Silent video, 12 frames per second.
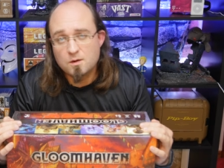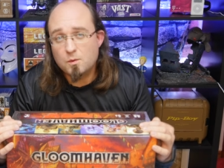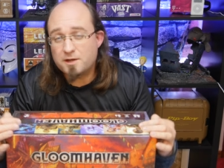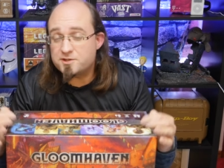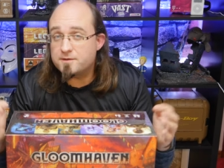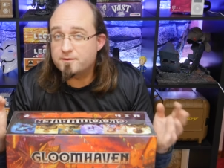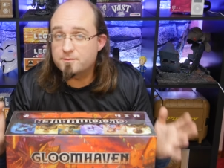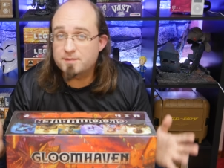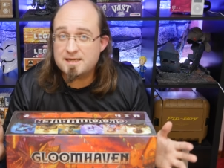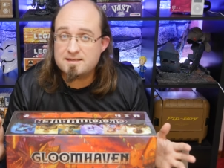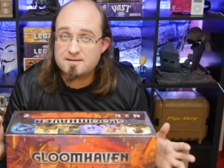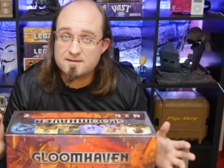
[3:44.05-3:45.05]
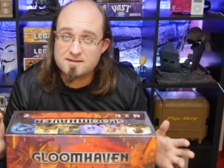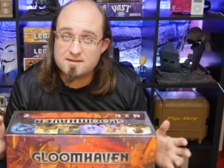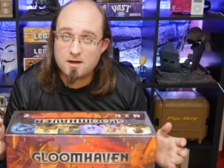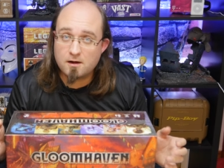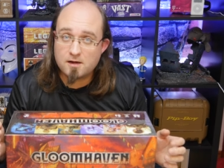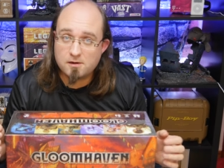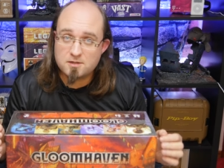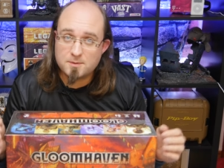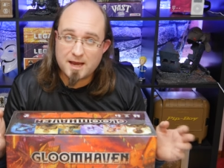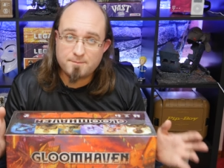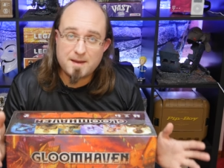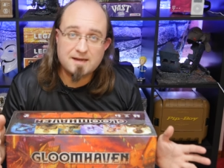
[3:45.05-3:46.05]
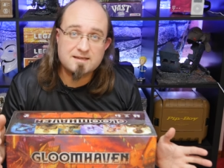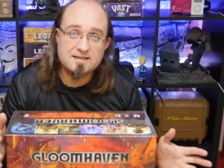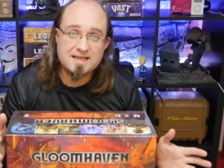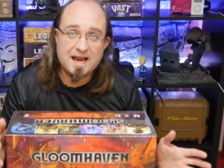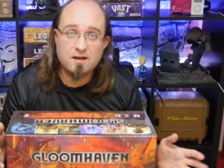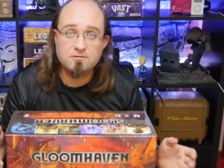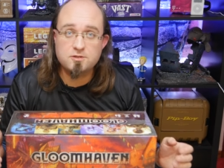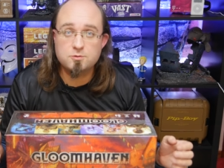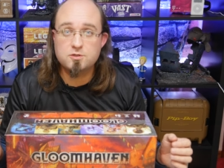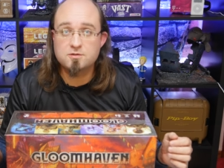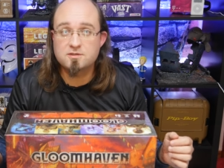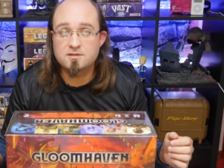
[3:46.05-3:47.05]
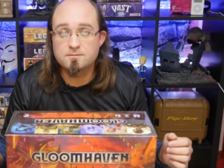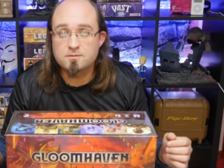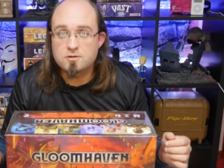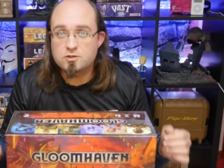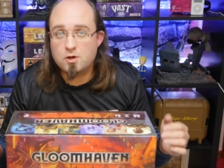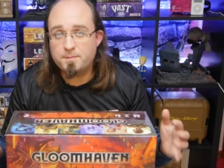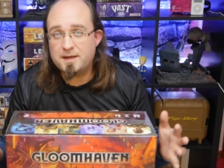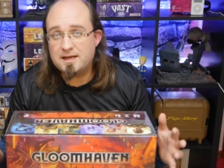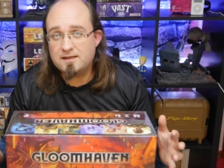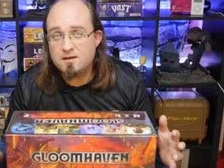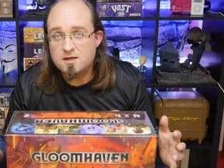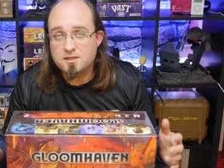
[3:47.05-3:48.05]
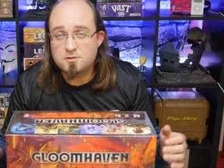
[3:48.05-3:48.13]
Once you've completed the scenario, you head back to town, you do some shopping,